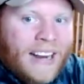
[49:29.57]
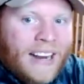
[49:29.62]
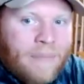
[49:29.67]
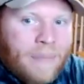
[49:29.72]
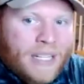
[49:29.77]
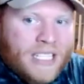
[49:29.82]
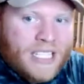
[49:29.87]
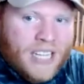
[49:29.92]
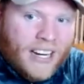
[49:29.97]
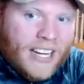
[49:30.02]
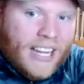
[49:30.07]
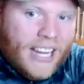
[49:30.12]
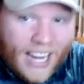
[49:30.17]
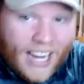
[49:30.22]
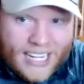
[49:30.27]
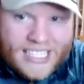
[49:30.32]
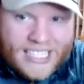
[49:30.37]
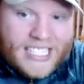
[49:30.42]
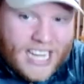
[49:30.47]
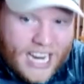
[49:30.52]
Pawtucket
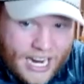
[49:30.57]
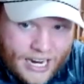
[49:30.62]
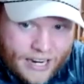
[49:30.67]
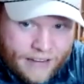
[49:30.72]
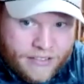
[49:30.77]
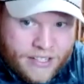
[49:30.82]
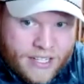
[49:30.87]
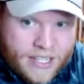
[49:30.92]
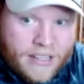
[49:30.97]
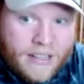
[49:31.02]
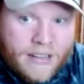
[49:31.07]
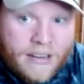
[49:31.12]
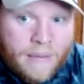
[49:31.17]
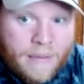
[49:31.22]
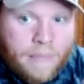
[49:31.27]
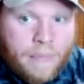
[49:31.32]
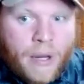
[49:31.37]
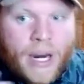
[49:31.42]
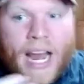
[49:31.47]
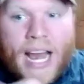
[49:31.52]
got saved,
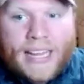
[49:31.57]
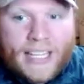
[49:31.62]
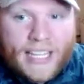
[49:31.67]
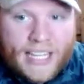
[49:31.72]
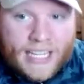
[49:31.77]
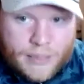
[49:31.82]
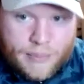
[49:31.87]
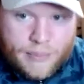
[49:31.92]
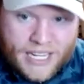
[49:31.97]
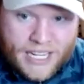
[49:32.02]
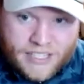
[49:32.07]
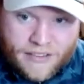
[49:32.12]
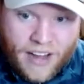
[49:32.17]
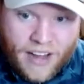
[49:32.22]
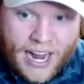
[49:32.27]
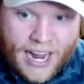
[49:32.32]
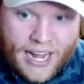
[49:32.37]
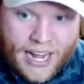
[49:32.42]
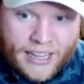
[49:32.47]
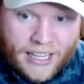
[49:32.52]
but at the expense of
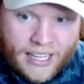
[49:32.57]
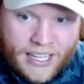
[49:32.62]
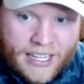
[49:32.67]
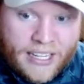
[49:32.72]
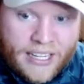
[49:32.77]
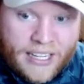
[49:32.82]
Highland.